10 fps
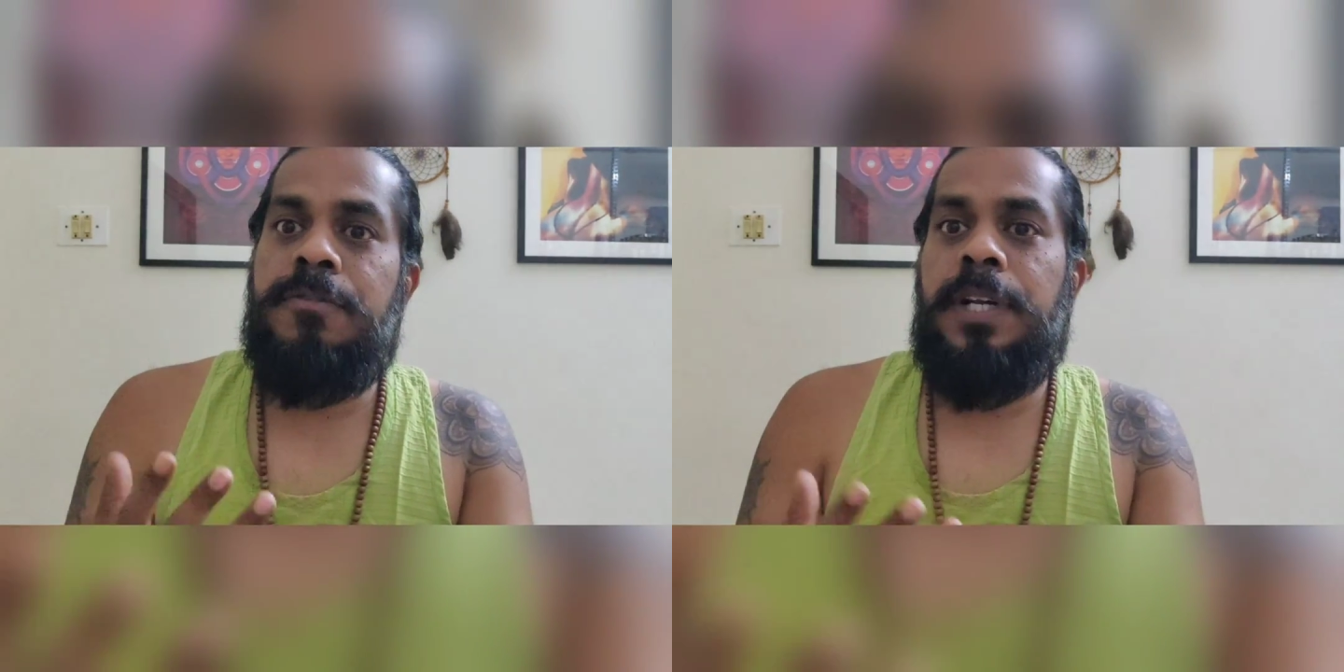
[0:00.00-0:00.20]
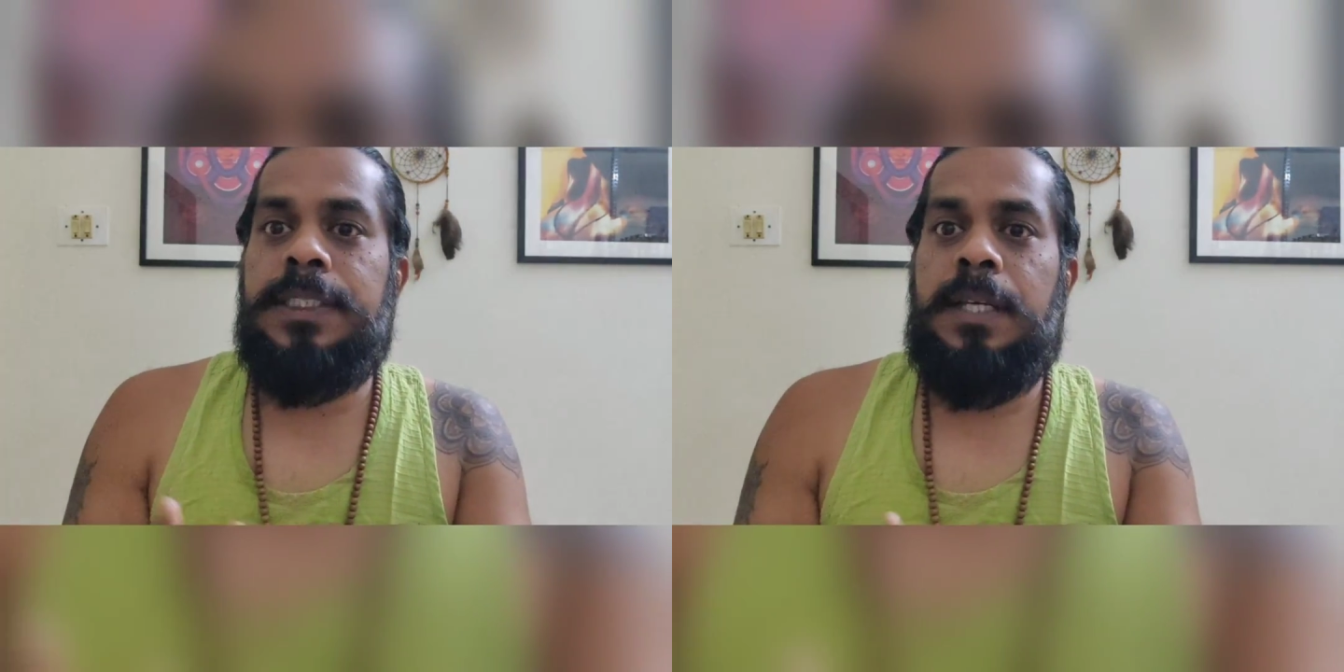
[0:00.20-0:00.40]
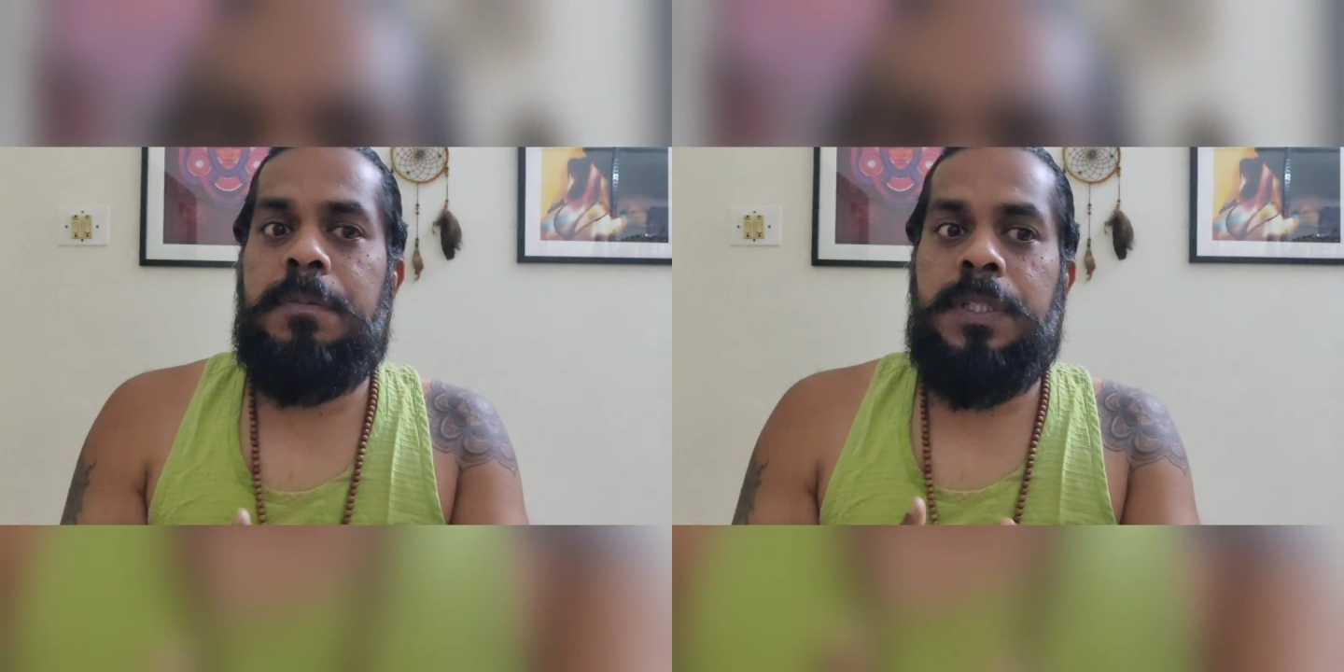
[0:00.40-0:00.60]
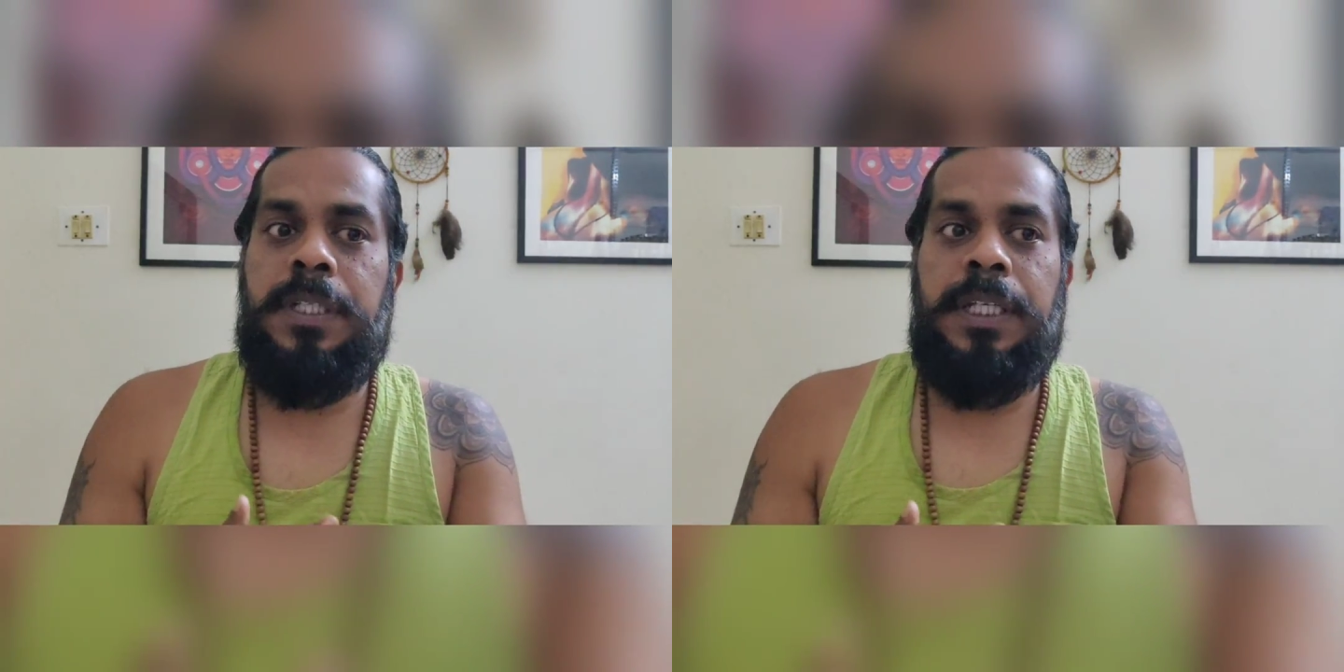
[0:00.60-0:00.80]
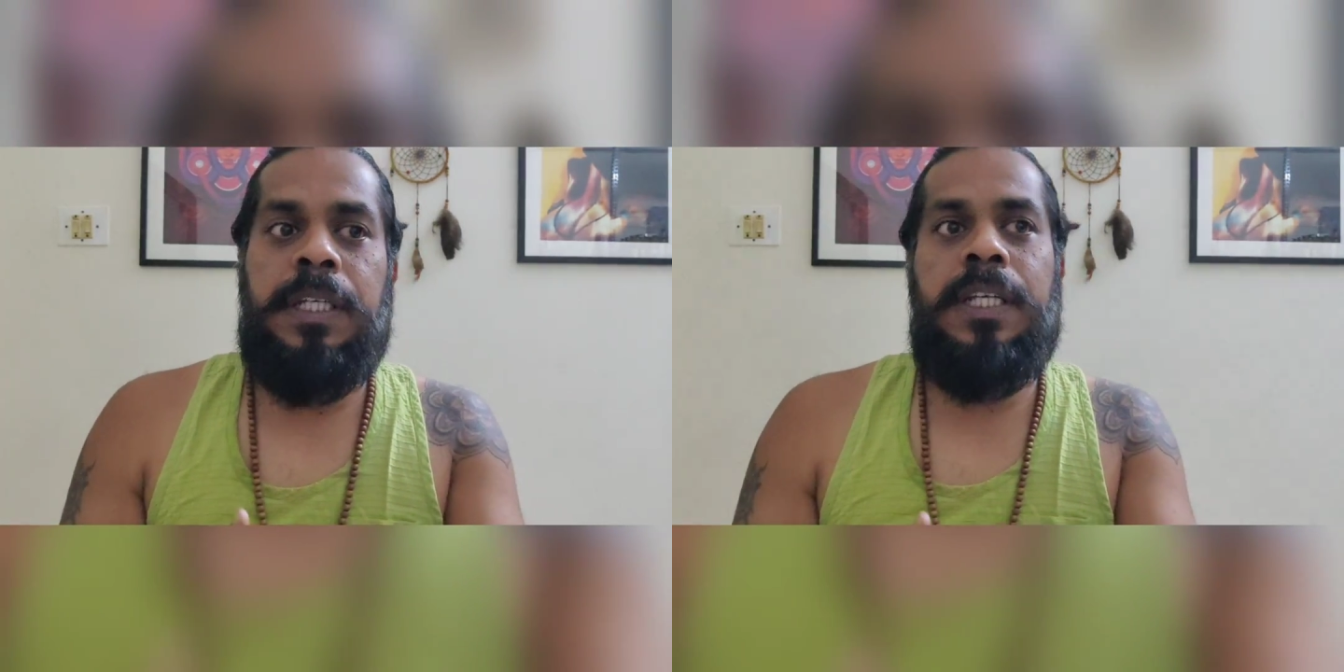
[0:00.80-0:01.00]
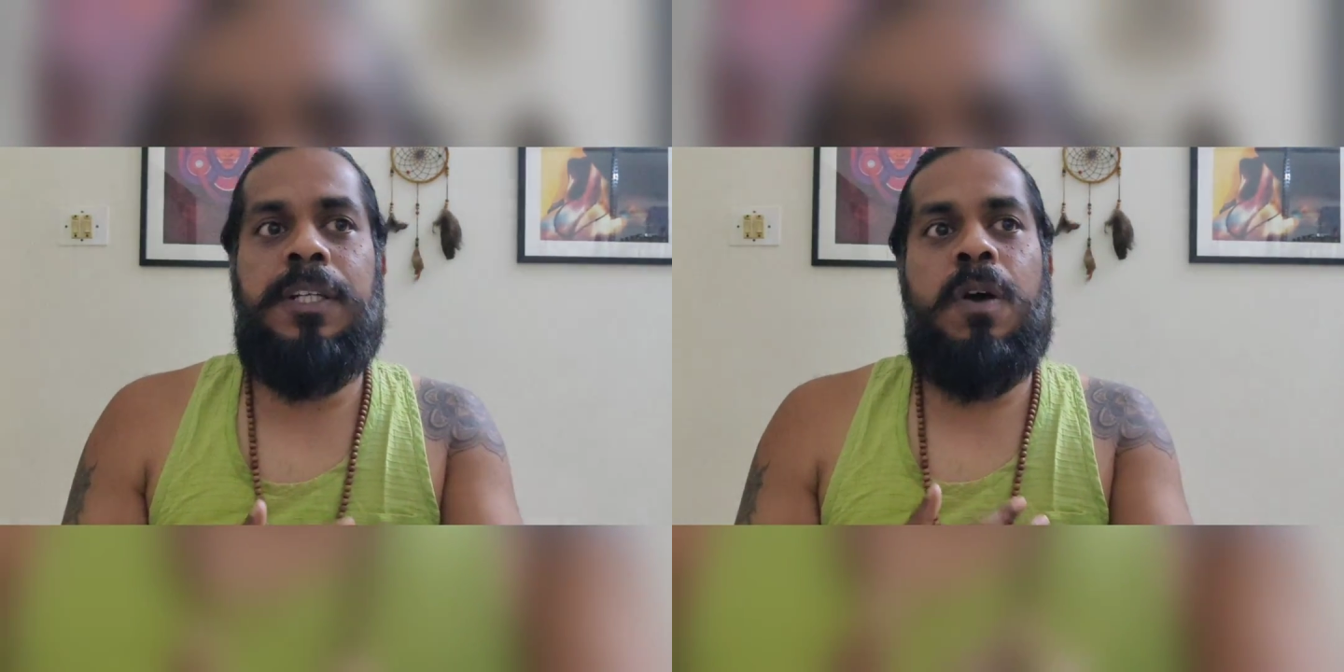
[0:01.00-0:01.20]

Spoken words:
For example, he